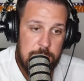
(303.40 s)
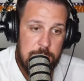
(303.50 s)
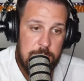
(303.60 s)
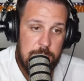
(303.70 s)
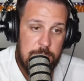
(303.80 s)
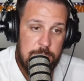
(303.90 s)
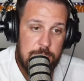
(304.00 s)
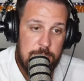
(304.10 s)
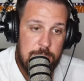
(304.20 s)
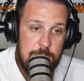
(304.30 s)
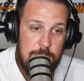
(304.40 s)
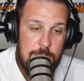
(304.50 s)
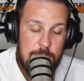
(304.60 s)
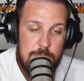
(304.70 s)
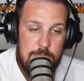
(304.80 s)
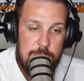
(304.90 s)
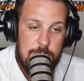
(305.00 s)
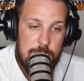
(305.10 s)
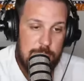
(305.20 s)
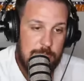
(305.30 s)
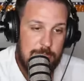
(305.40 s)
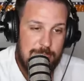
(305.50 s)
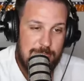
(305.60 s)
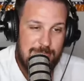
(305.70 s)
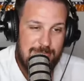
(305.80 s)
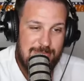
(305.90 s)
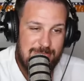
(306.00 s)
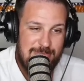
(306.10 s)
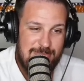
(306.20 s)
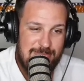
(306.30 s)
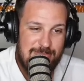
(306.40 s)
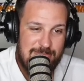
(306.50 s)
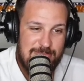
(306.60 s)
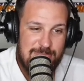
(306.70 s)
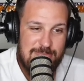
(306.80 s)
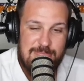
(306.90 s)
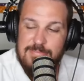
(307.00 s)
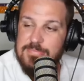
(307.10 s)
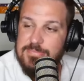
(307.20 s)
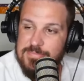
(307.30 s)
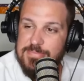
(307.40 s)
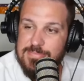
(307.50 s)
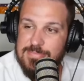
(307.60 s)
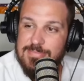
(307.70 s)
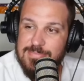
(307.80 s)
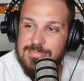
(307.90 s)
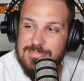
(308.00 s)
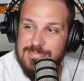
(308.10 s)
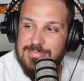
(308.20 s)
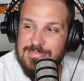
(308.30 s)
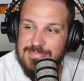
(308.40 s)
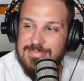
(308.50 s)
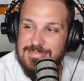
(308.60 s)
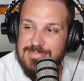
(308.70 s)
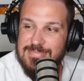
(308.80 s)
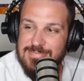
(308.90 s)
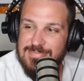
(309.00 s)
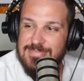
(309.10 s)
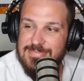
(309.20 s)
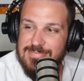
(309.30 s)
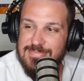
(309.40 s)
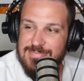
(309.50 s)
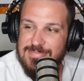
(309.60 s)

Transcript: (silent)